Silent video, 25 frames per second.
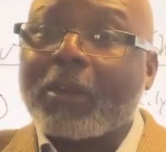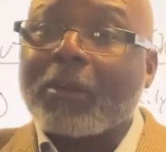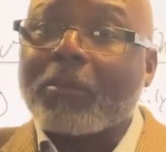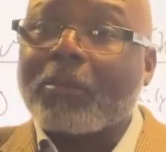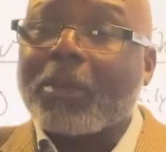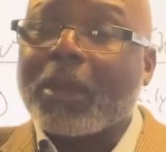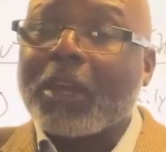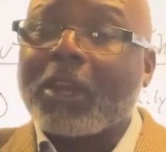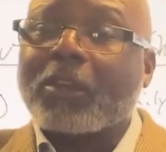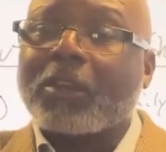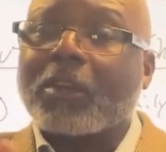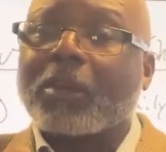
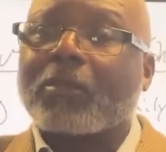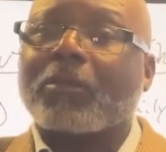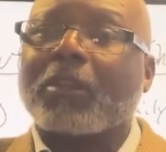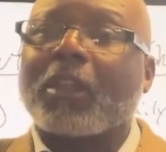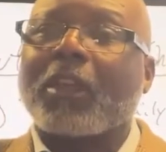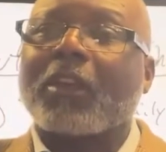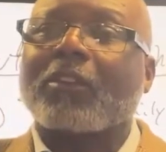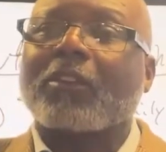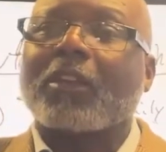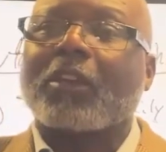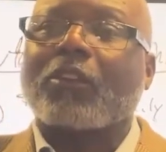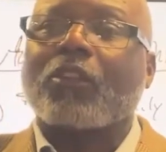be some
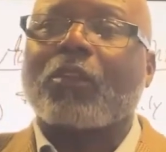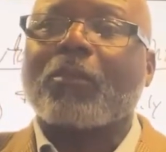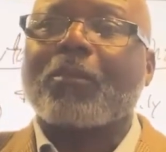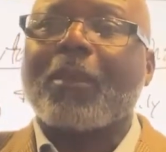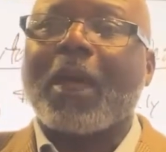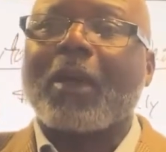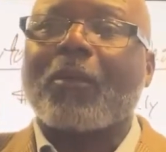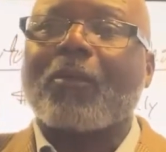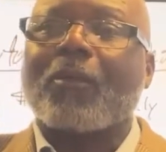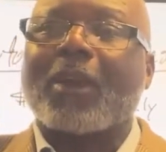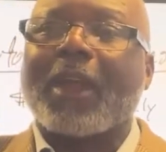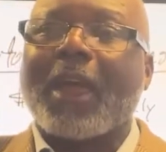things that you
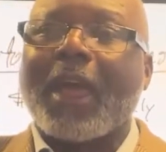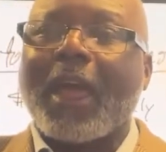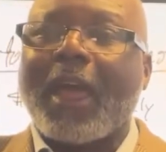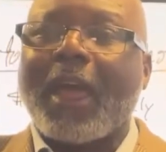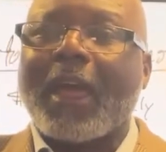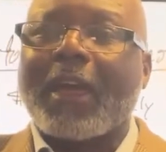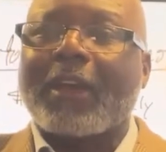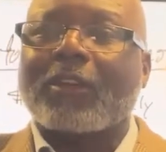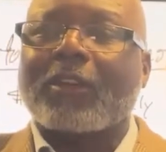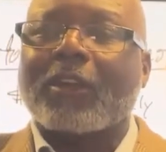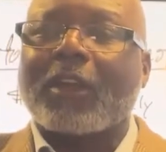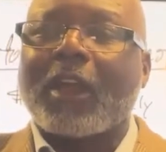might want to
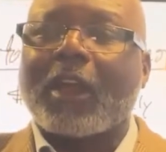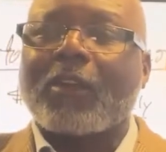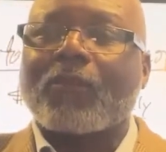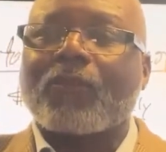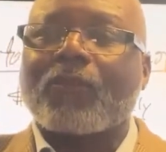add to that